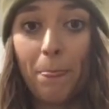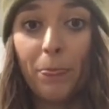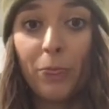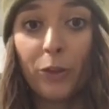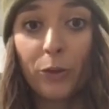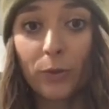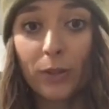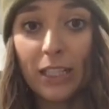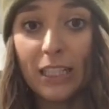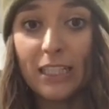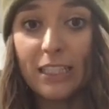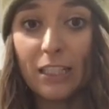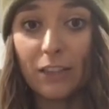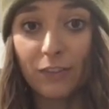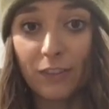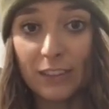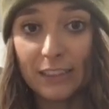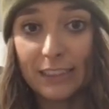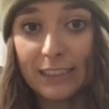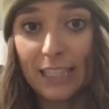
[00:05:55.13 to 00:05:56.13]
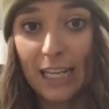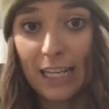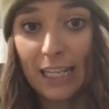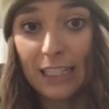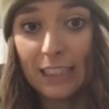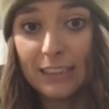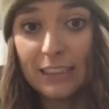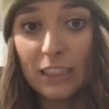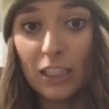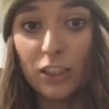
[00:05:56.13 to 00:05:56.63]
3 different
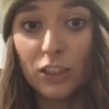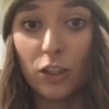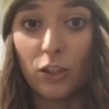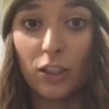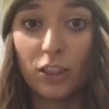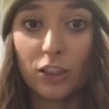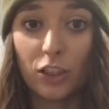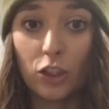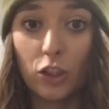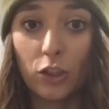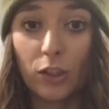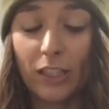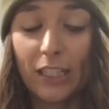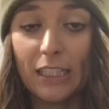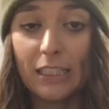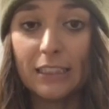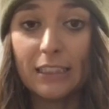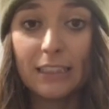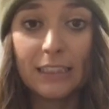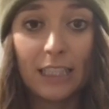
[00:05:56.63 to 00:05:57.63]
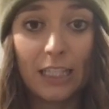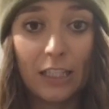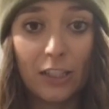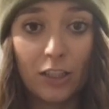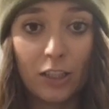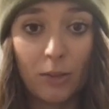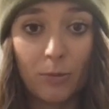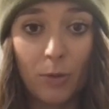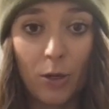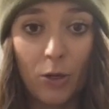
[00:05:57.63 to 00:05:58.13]
settings. So there's a green
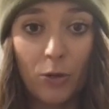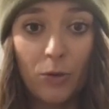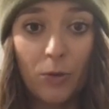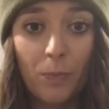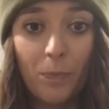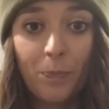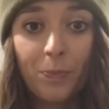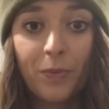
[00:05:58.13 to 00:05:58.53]
standard mode,